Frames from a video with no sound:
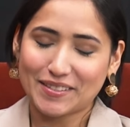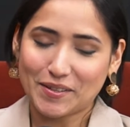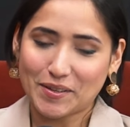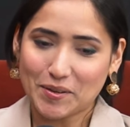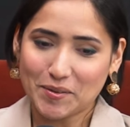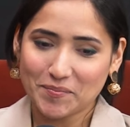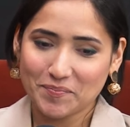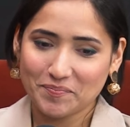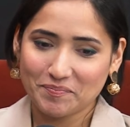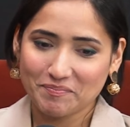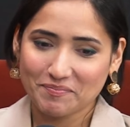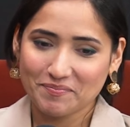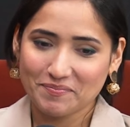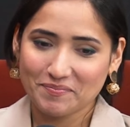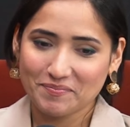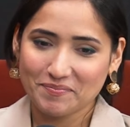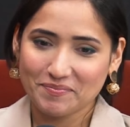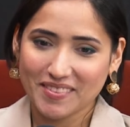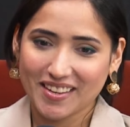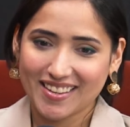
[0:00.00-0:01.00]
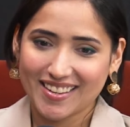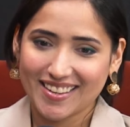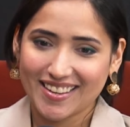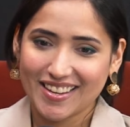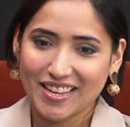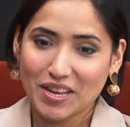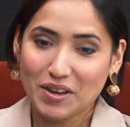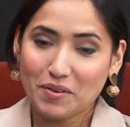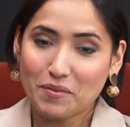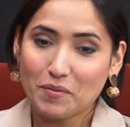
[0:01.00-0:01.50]
Uh,
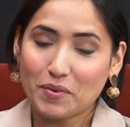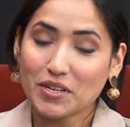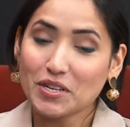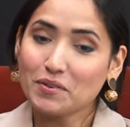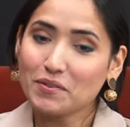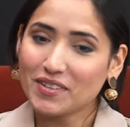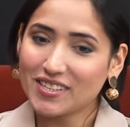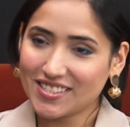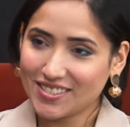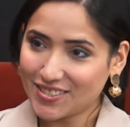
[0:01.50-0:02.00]
when you were a